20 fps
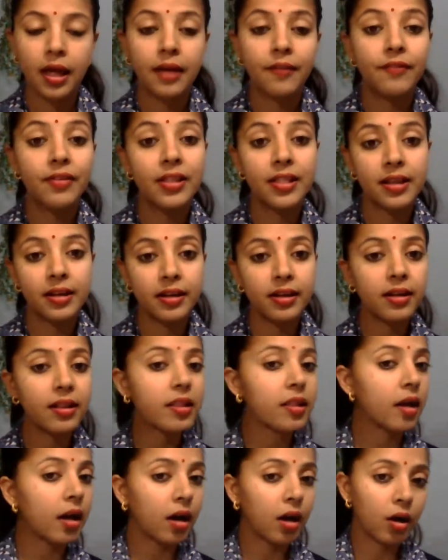
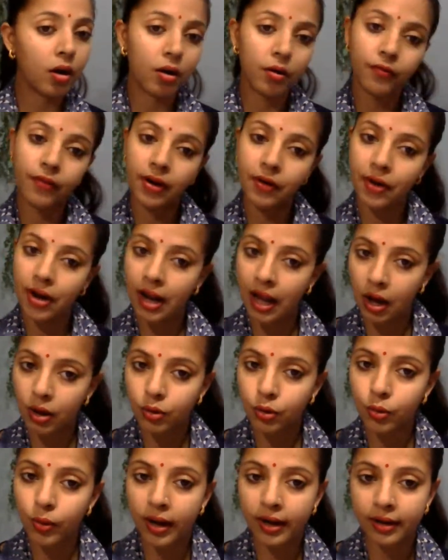Visitors were
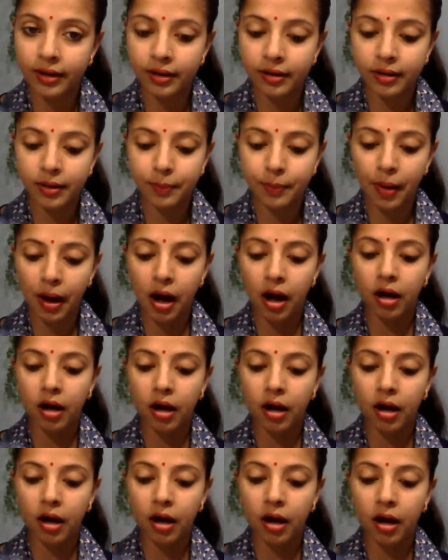allowed to enter the park,
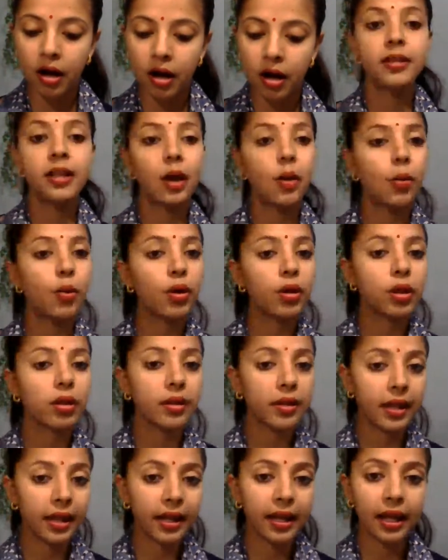but
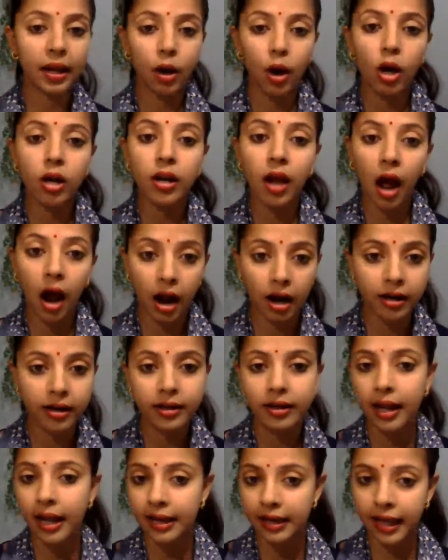they cannot hunt
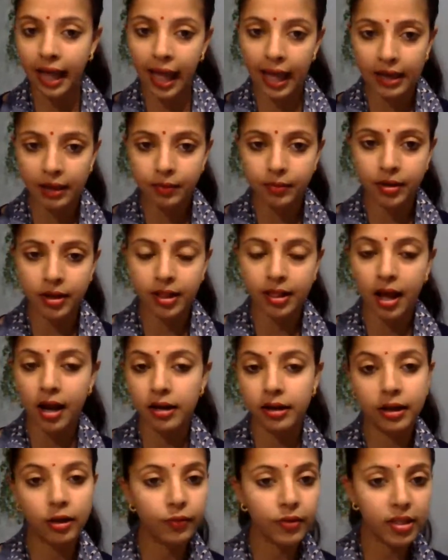any animals.
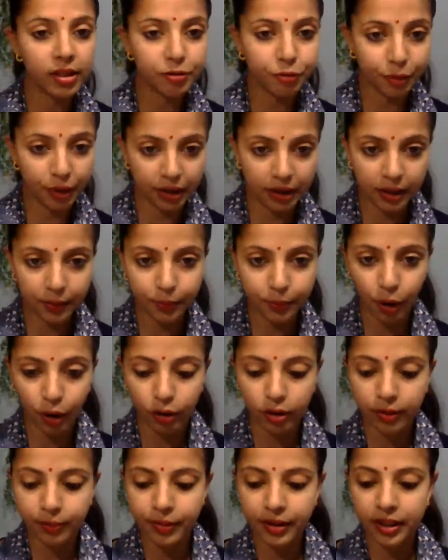Hunting was strictly
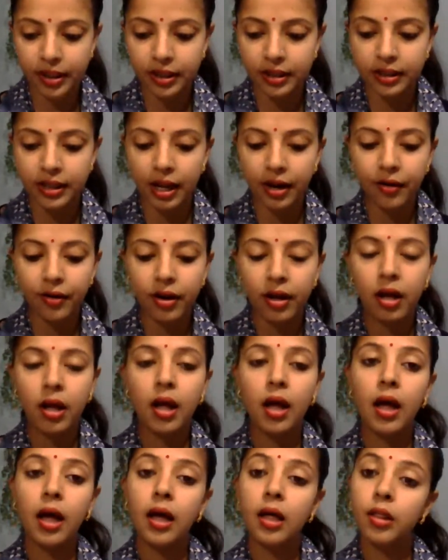prohibited there.
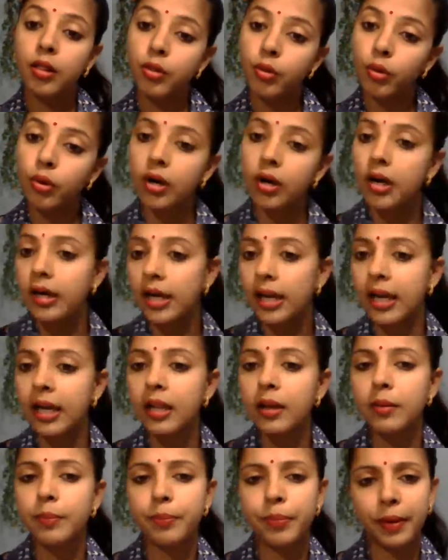So
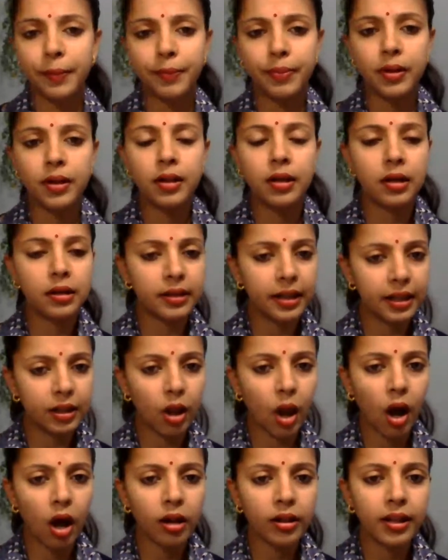again, people they
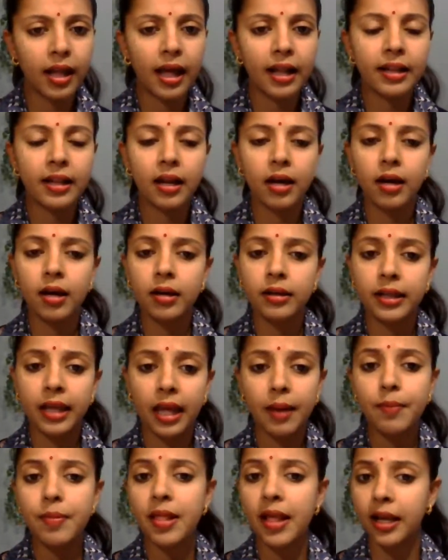thought that
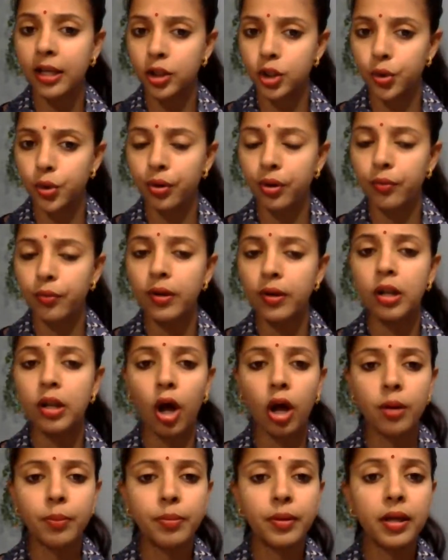game sanctuary will
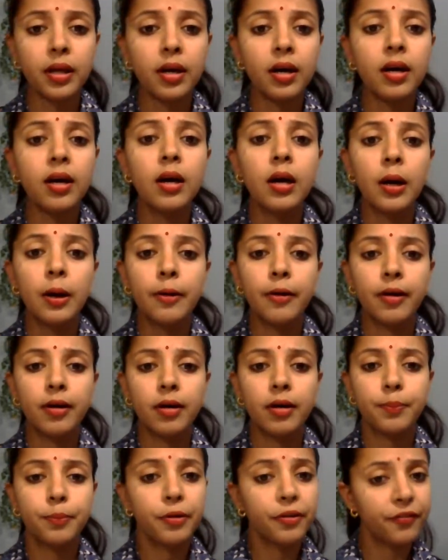not be a
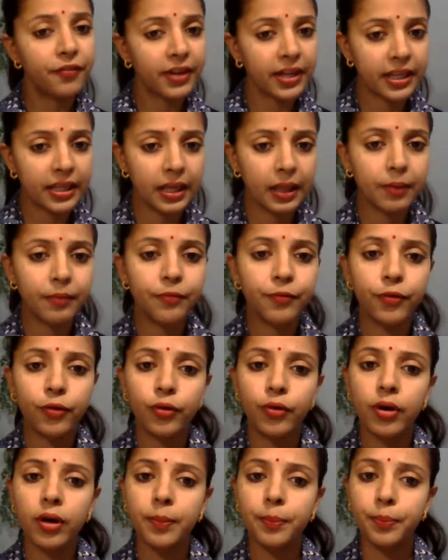perfect name
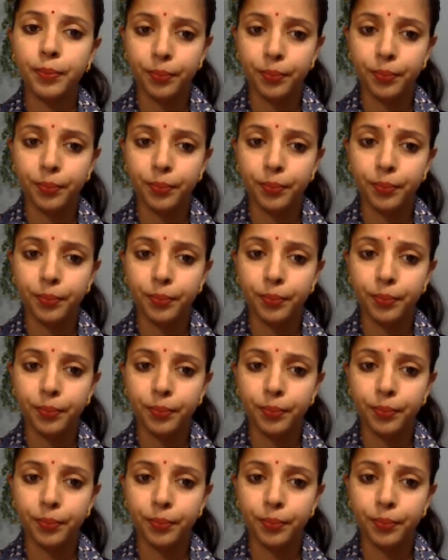for a